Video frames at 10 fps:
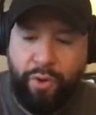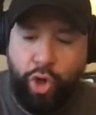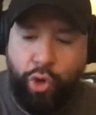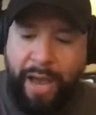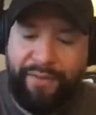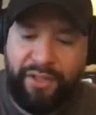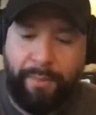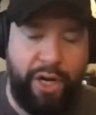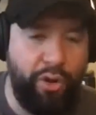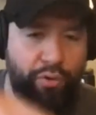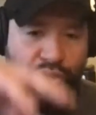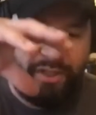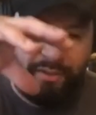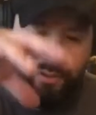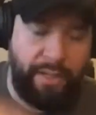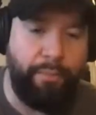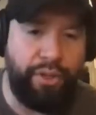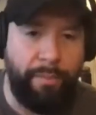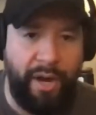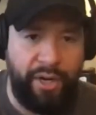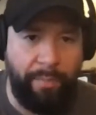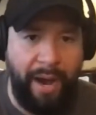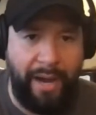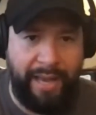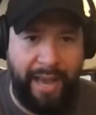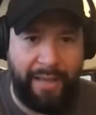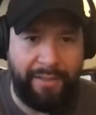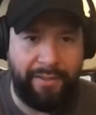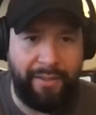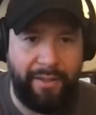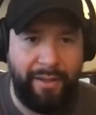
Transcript: you have somebody who just stumbles upon your podcast,